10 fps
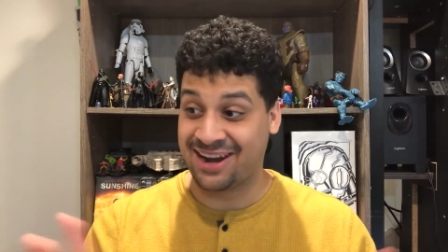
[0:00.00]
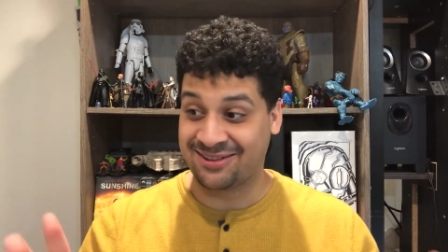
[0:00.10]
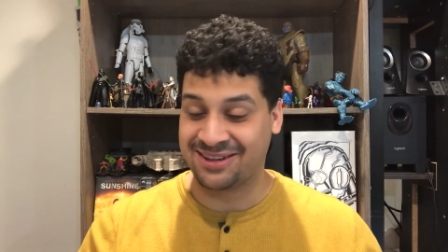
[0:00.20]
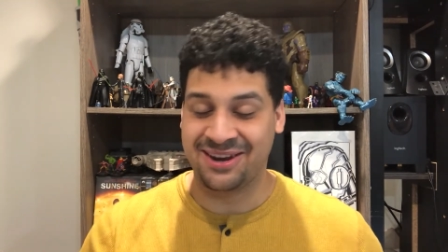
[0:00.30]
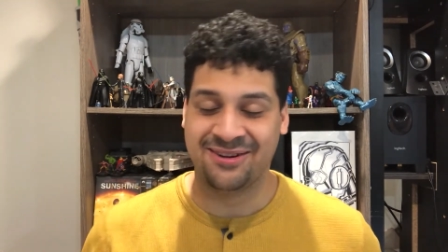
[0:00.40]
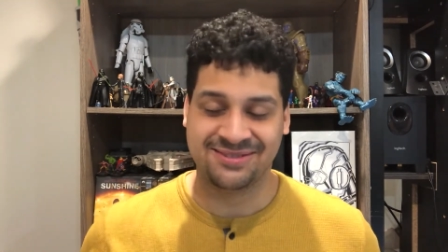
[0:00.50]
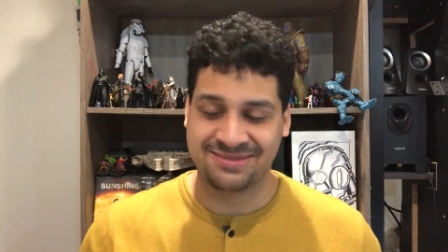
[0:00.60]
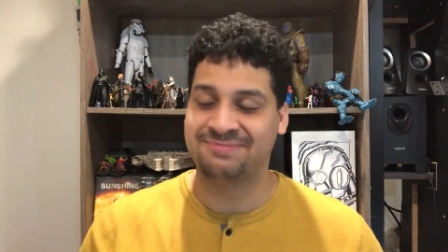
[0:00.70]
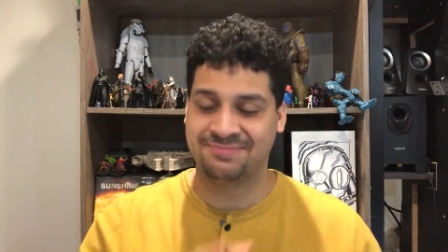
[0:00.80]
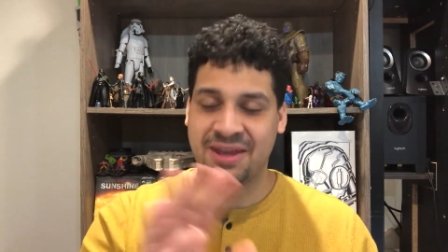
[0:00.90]
God only
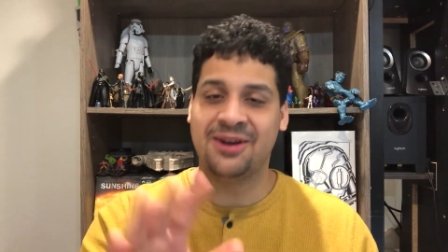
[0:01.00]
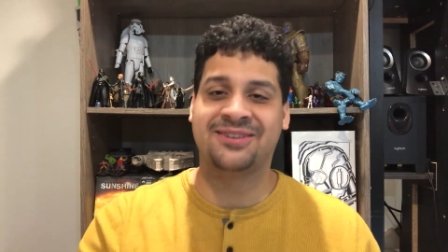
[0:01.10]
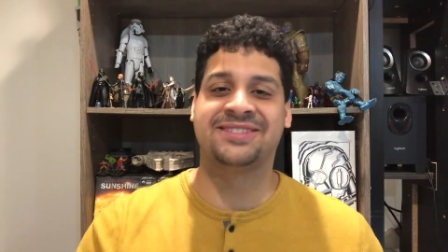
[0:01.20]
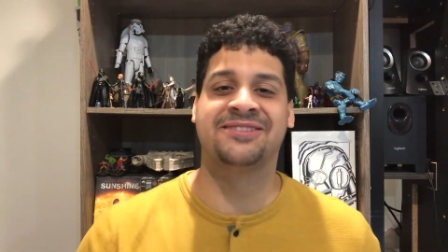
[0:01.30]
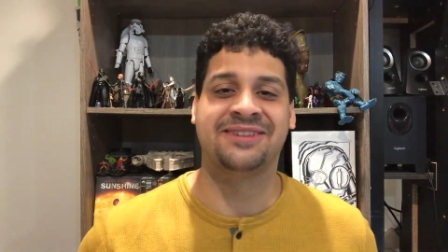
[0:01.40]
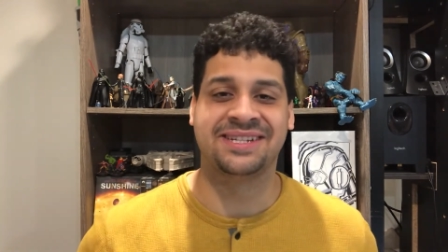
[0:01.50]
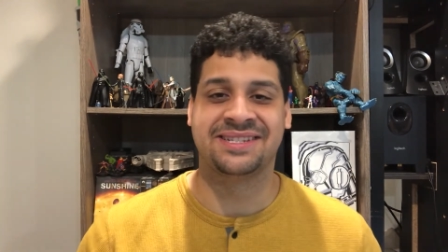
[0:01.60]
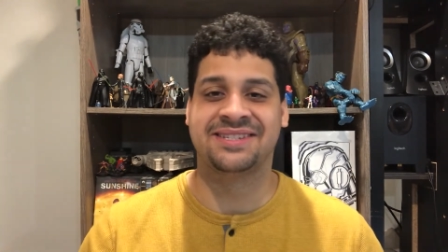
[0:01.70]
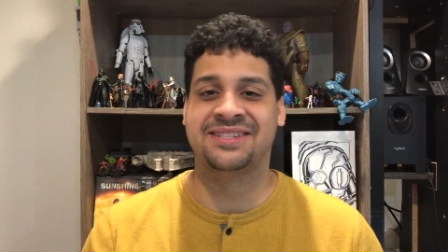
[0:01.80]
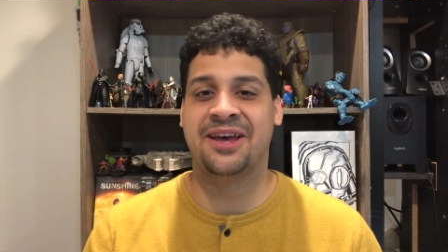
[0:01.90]
knows. In all
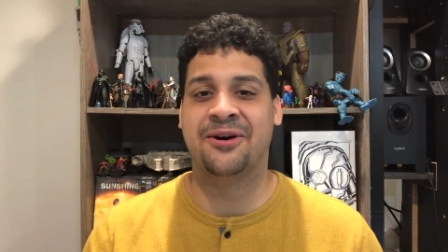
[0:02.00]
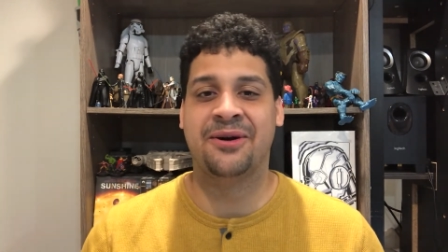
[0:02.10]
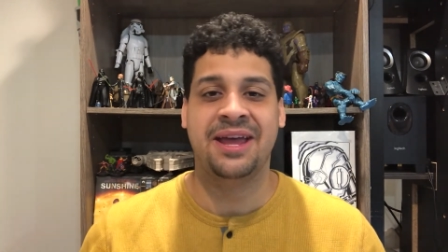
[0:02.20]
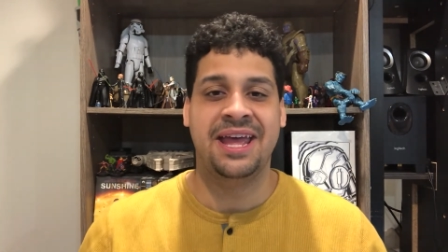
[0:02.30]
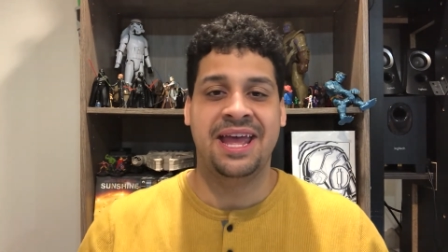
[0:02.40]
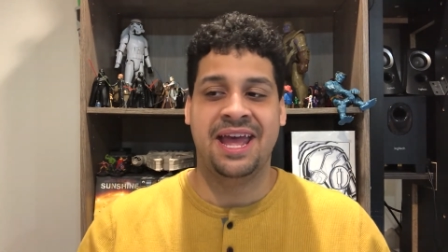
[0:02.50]
seriousness, though,